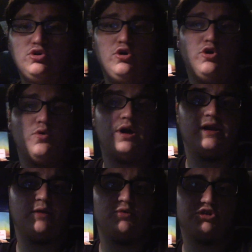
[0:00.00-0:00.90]
and audio quality.
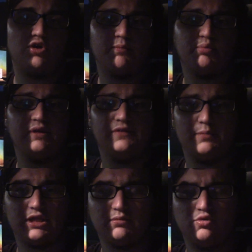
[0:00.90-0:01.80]
I will talk briefly
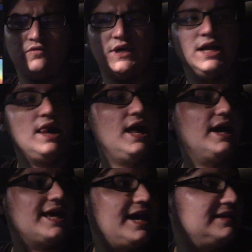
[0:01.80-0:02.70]
about the movie.
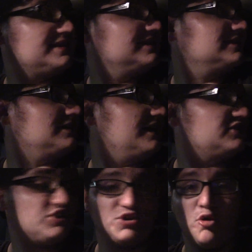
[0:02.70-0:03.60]
Again, since I
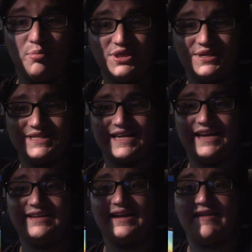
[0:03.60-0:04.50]
just opened this,
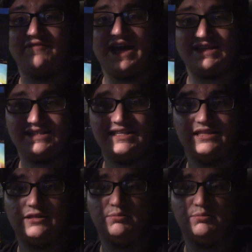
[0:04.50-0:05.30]
I have not seen the